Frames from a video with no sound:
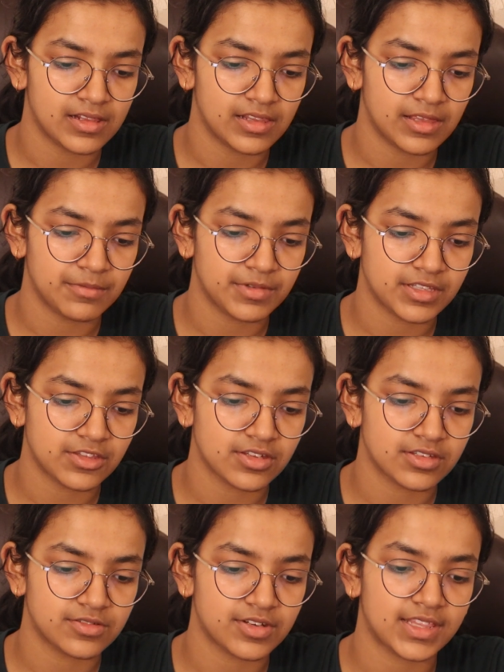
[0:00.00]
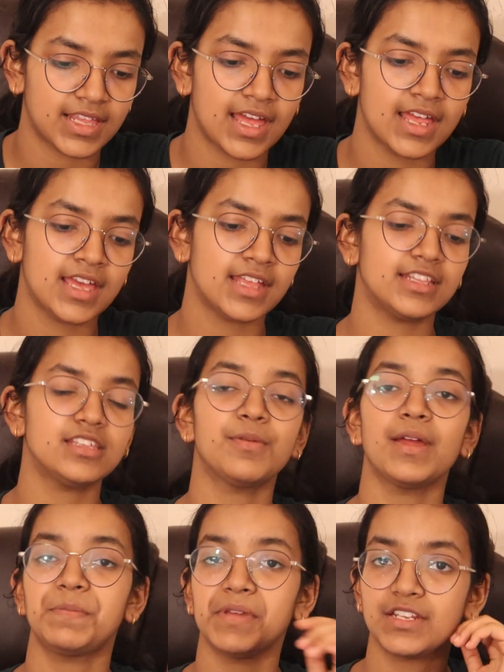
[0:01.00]
let me just write that. This
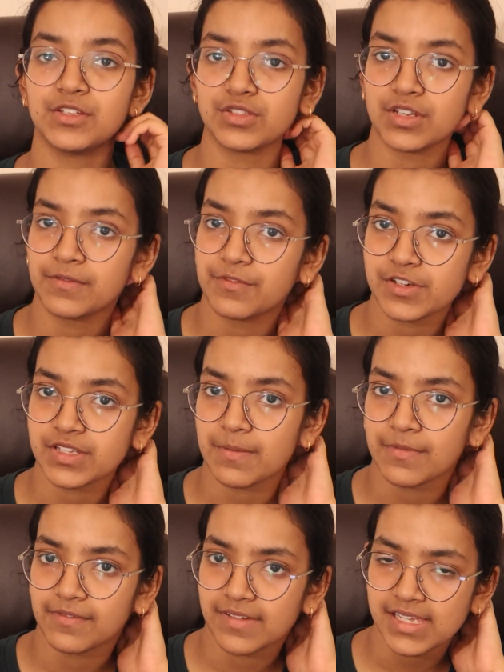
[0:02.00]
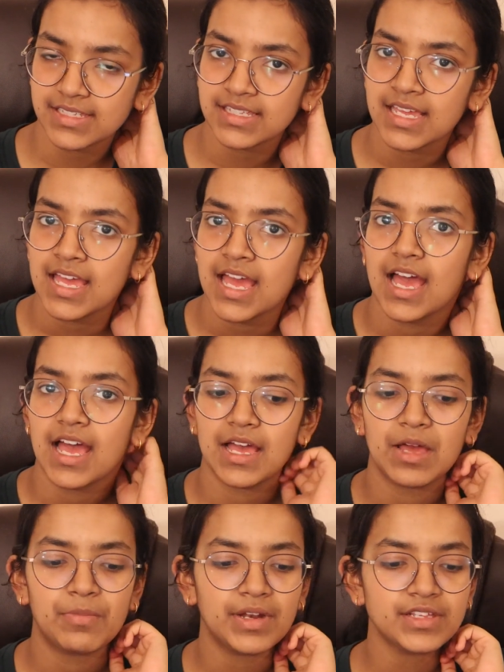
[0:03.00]
might be a new term for some of us,
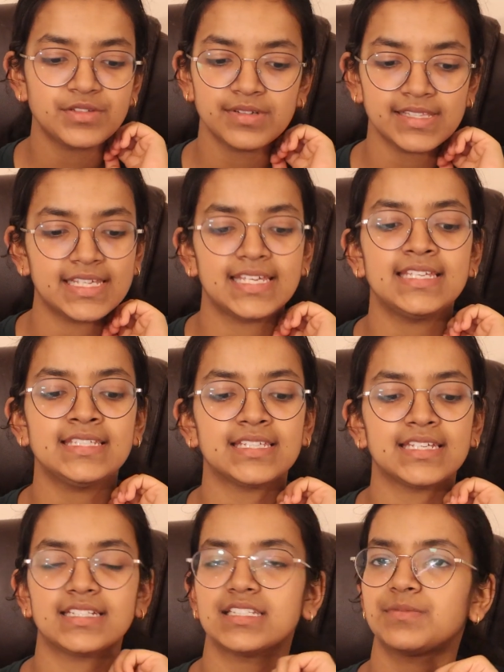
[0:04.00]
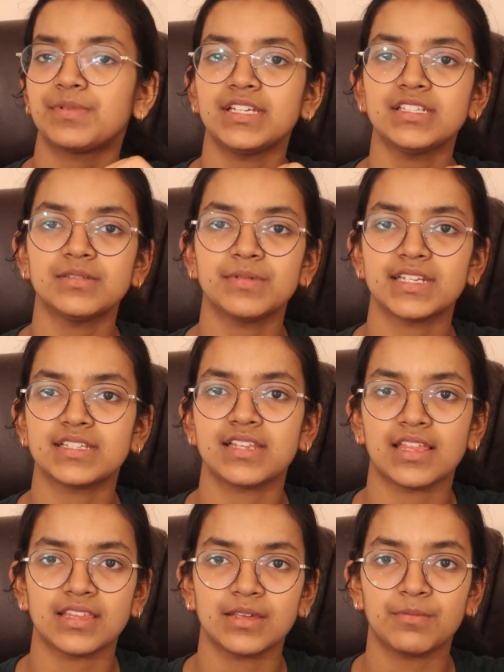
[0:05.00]
but it's really easy. Displacement is
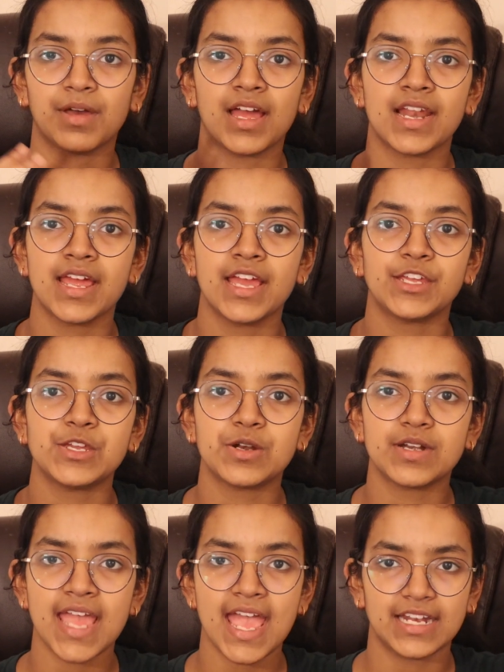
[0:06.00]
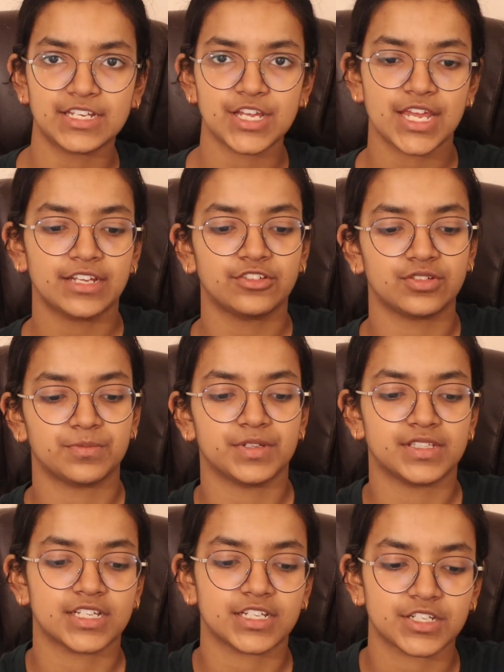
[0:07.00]
nothing but your net change in
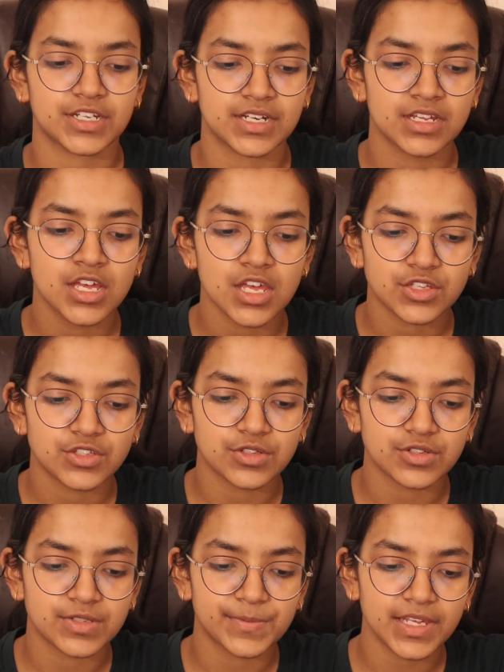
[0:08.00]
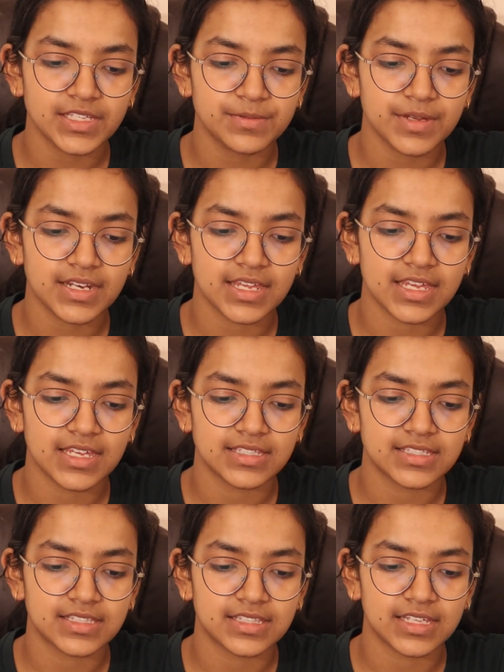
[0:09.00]
position. So displacement
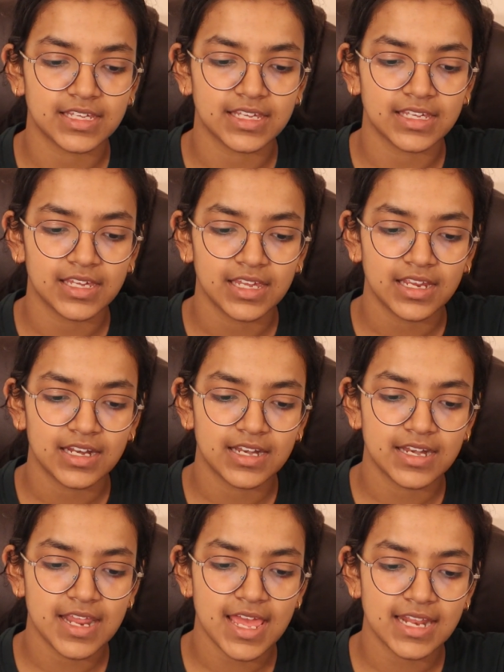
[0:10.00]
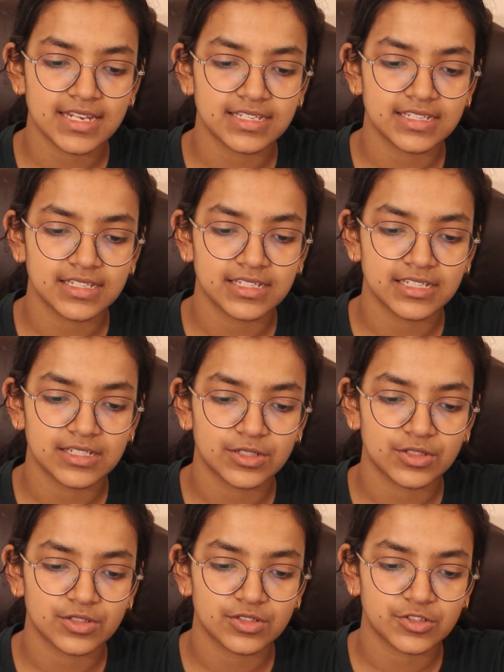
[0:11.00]
is the net
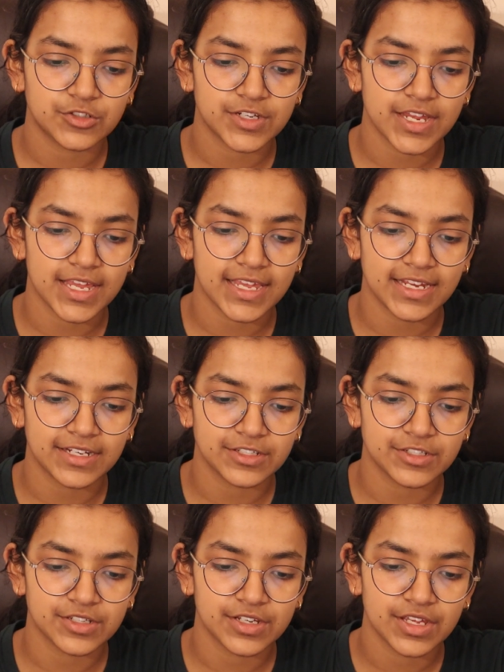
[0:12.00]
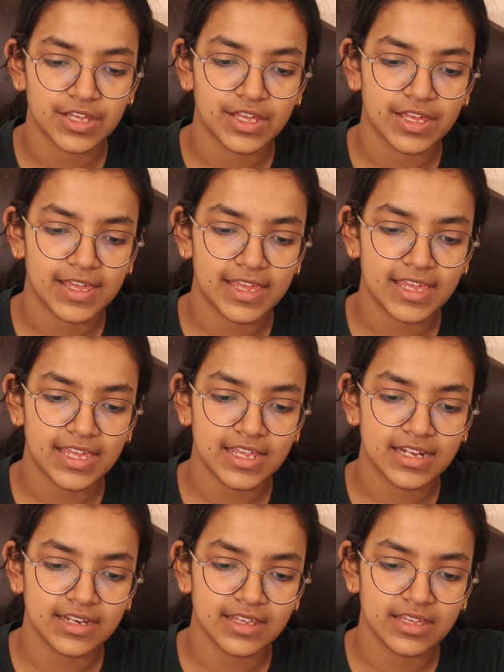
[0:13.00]
change
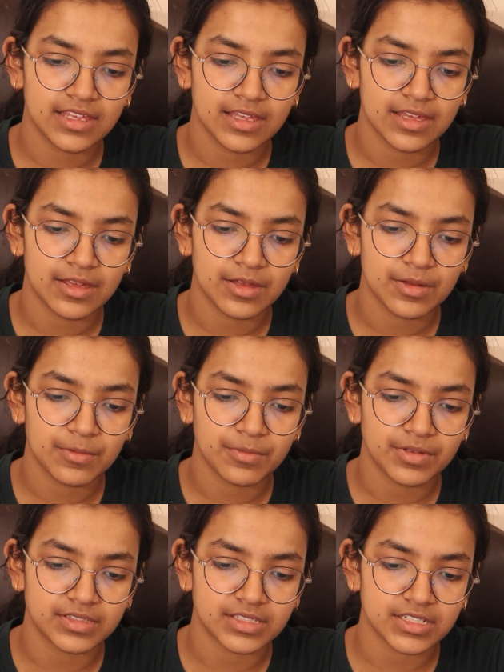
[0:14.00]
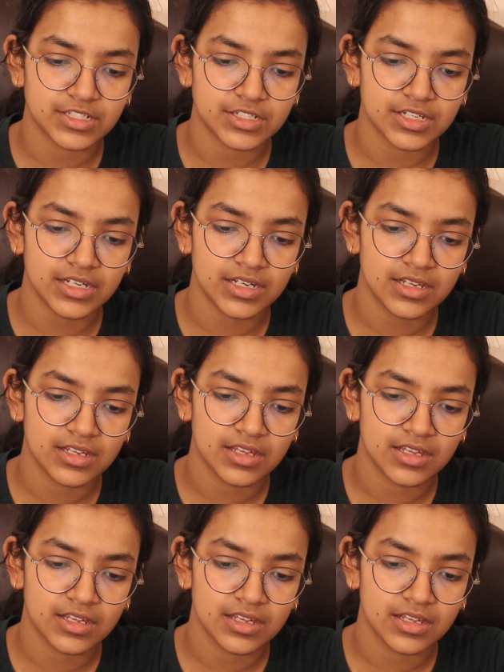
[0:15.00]
in position,